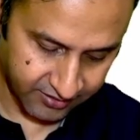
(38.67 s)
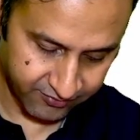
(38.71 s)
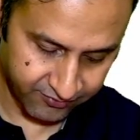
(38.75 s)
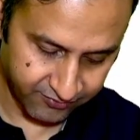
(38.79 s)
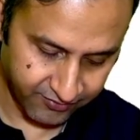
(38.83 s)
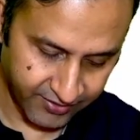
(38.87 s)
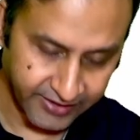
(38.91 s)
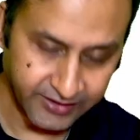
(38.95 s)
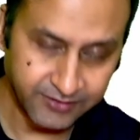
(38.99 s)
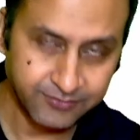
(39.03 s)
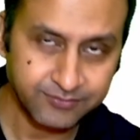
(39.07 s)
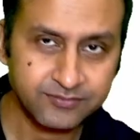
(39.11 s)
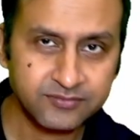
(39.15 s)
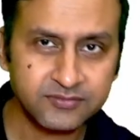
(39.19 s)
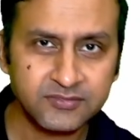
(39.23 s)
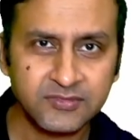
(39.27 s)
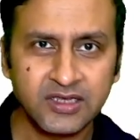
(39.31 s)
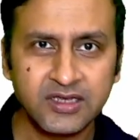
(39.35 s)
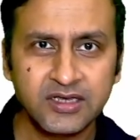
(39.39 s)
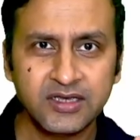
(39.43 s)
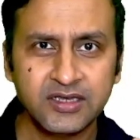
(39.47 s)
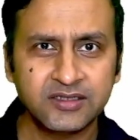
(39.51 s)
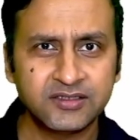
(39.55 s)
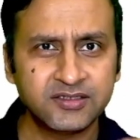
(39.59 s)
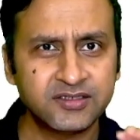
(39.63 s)
Fine.
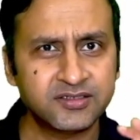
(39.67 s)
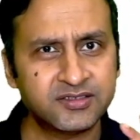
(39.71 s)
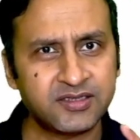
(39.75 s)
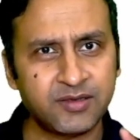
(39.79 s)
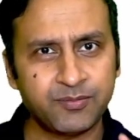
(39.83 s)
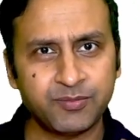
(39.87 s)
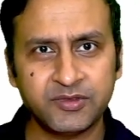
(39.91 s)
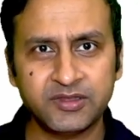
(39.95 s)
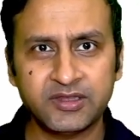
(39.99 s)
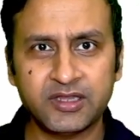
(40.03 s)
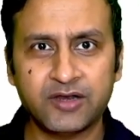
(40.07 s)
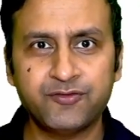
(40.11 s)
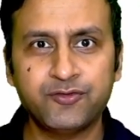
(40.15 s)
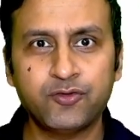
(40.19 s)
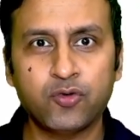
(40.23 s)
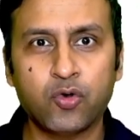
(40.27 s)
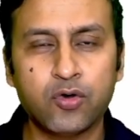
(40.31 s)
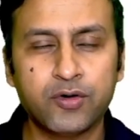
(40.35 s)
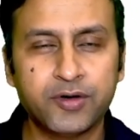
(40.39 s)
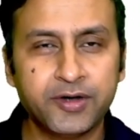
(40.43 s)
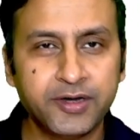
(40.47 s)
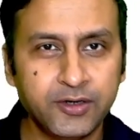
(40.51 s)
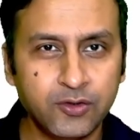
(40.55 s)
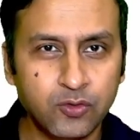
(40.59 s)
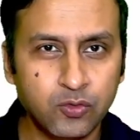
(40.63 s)
This is something that we
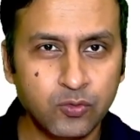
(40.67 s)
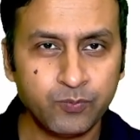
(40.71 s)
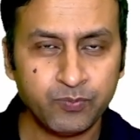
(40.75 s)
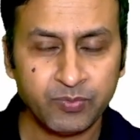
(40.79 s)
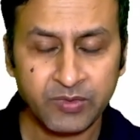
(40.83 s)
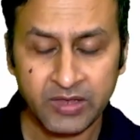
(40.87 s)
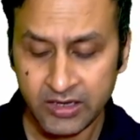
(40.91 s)
already know.